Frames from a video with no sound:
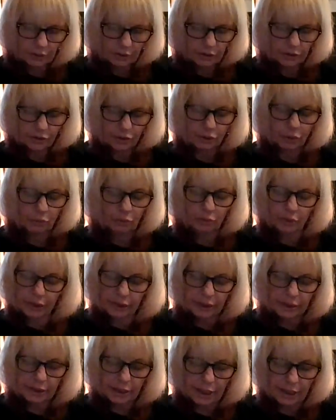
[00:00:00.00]
So
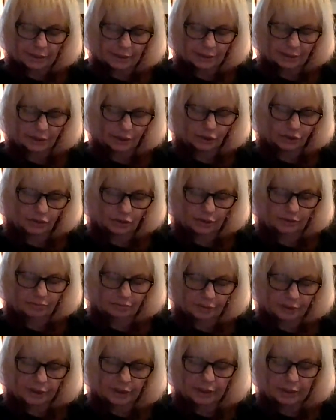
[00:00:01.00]
realizing your
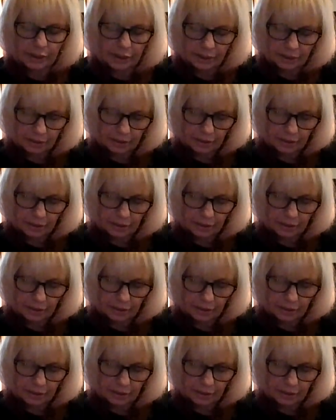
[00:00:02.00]
divinity.